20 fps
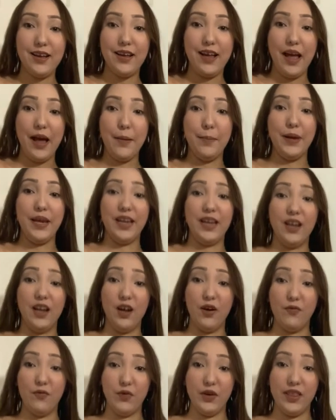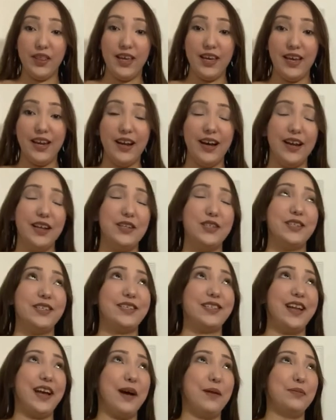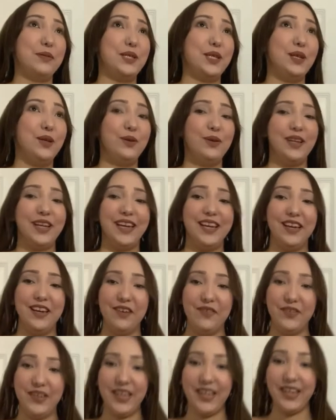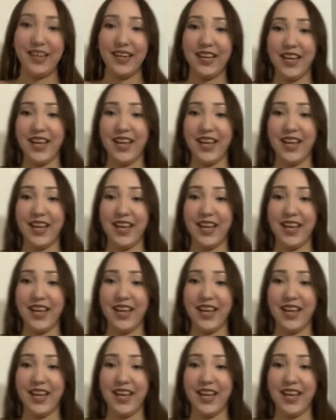am in love with it. I just absolutely love it.